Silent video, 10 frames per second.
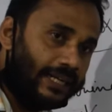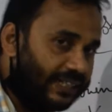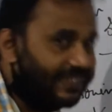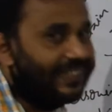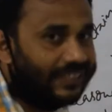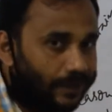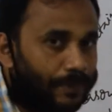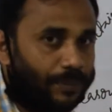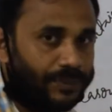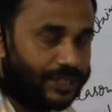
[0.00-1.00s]
than the
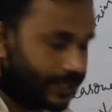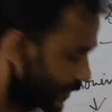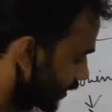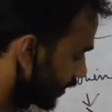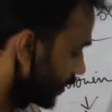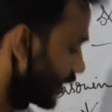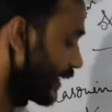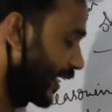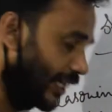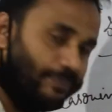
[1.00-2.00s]
premises.
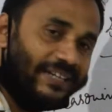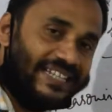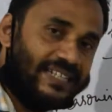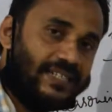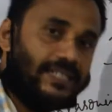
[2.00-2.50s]
It means